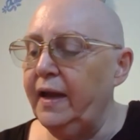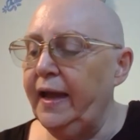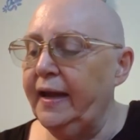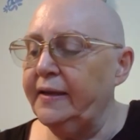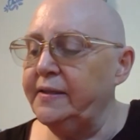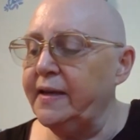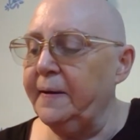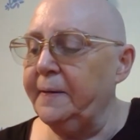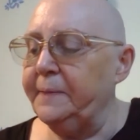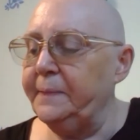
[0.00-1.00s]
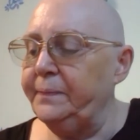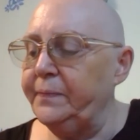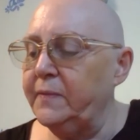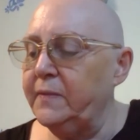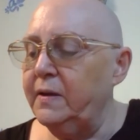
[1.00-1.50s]
And,
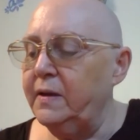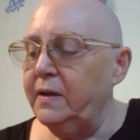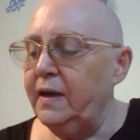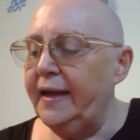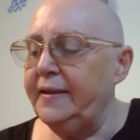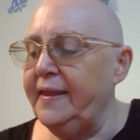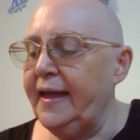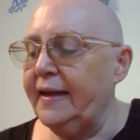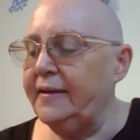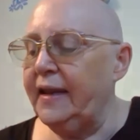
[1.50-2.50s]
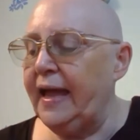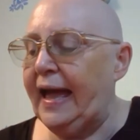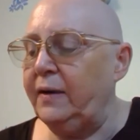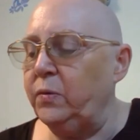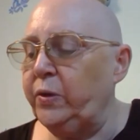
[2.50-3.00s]
um, and then
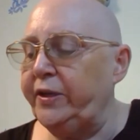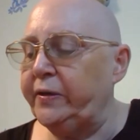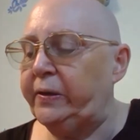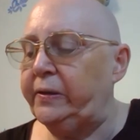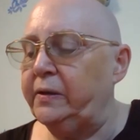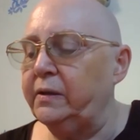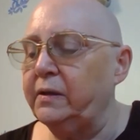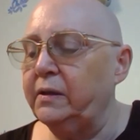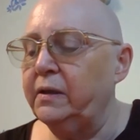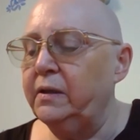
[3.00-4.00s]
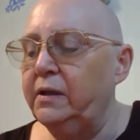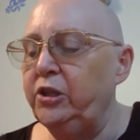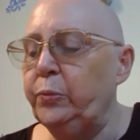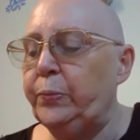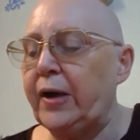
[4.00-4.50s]
at will,
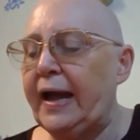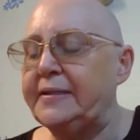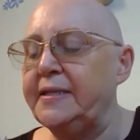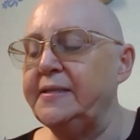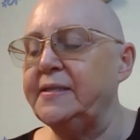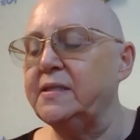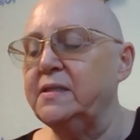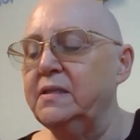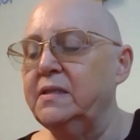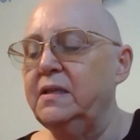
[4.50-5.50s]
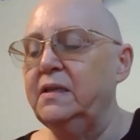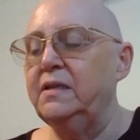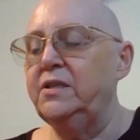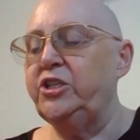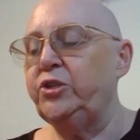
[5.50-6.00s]
you practice
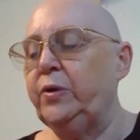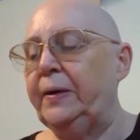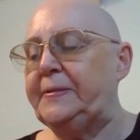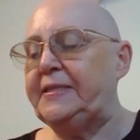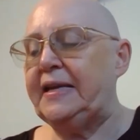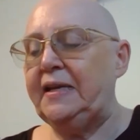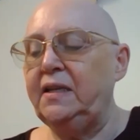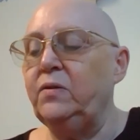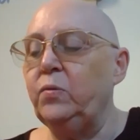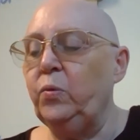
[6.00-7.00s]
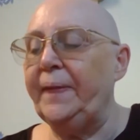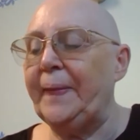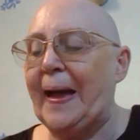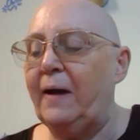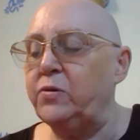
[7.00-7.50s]
to obtain
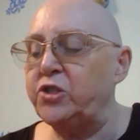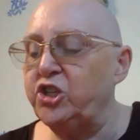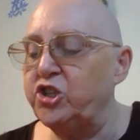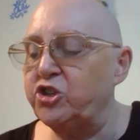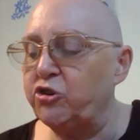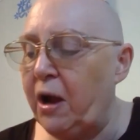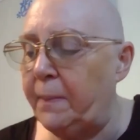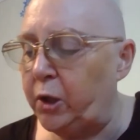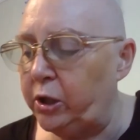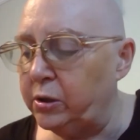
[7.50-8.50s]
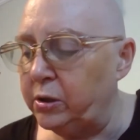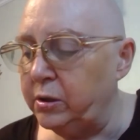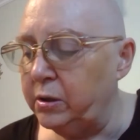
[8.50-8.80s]
without trouble.